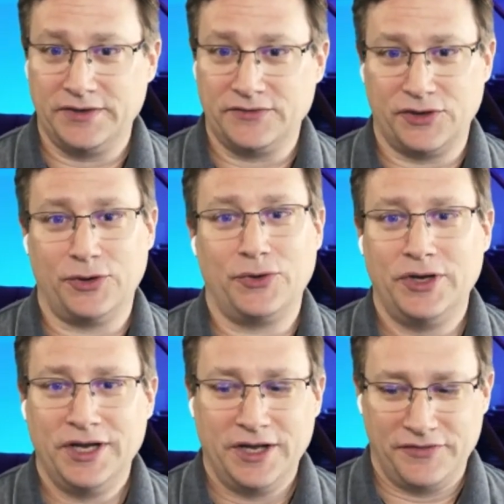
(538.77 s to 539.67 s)
So
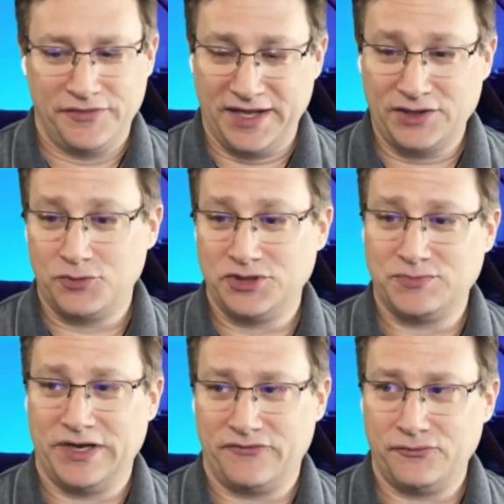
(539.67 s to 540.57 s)
that's was
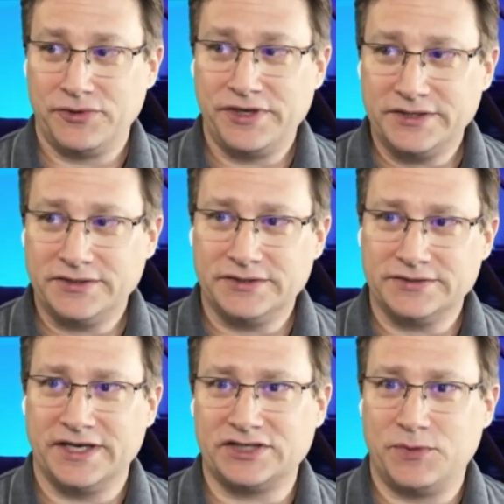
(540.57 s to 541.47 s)
my real
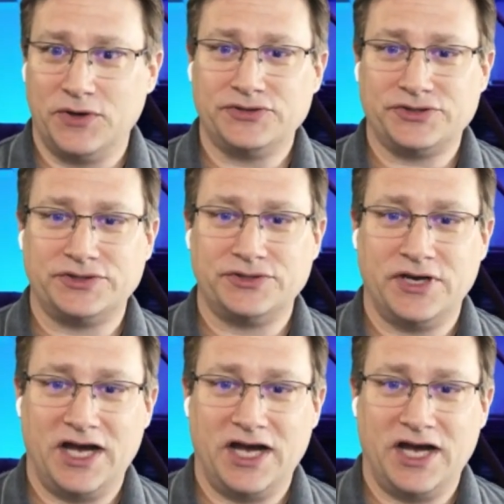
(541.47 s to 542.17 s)
exposure to how